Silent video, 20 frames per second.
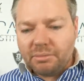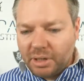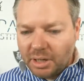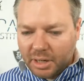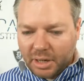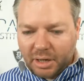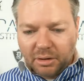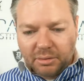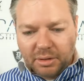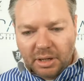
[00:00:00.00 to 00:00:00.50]
you
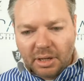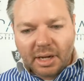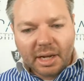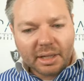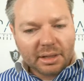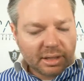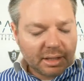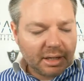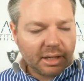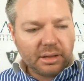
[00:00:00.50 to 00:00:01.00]
know, you got
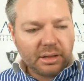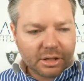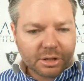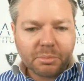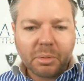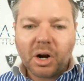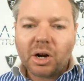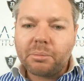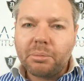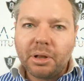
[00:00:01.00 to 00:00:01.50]
the
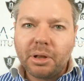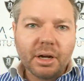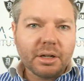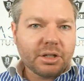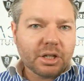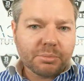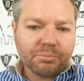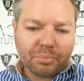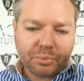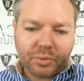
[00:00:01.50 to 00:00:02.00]
spark plug
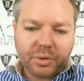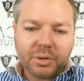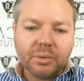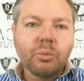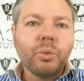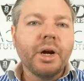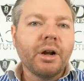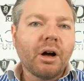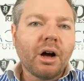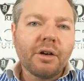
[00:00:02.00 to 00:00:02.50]
just
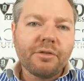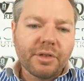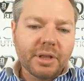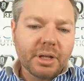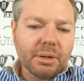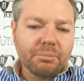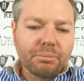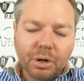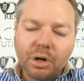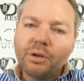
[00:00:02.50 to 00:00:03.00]
went off and
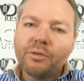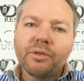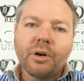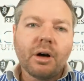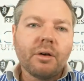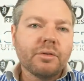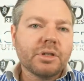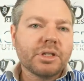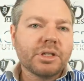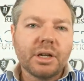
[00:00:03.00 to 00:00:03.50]
then poof, all
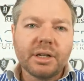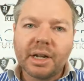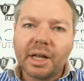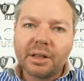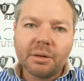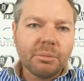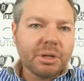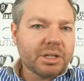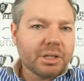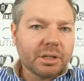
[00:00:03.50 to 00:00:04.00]
of a sudden now
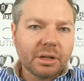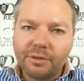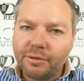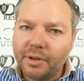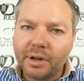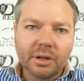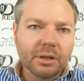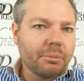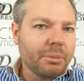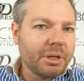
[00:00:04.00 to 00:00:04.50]
they're missing a
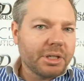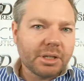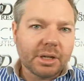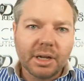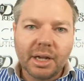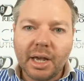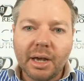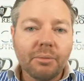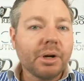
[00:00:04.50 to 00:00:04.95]
finger, they're missing a hand.